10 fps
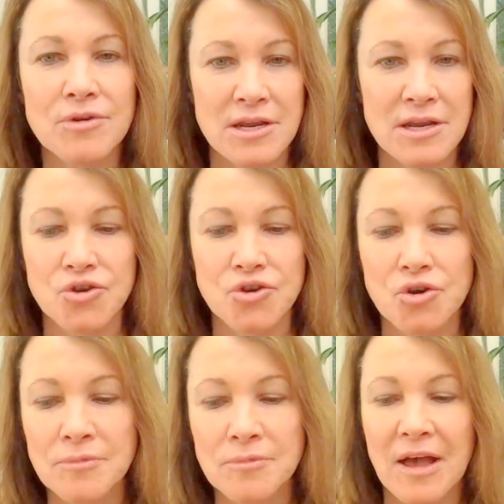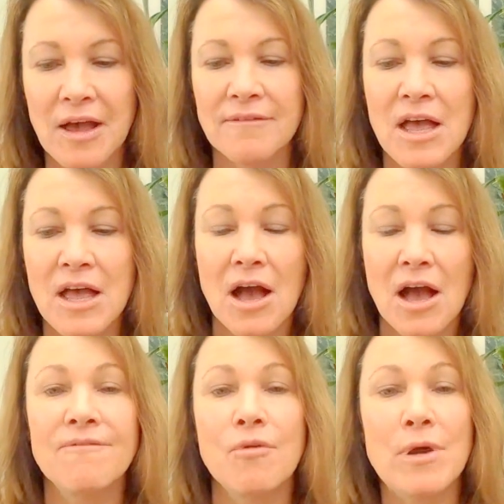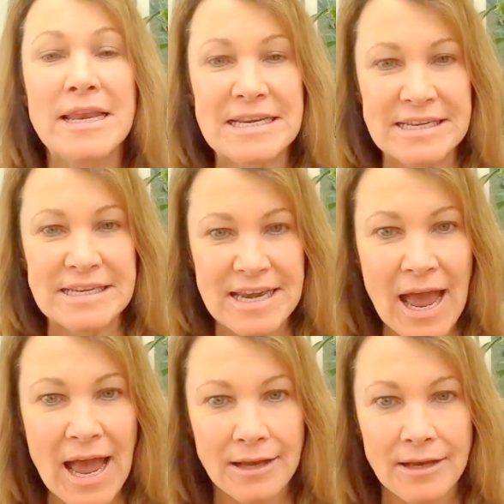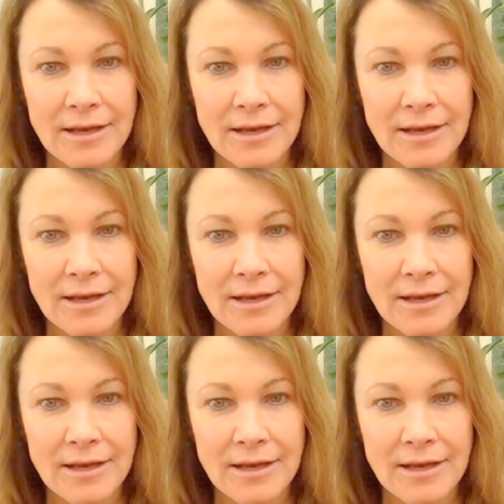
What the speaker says: in terms of avoiding attack,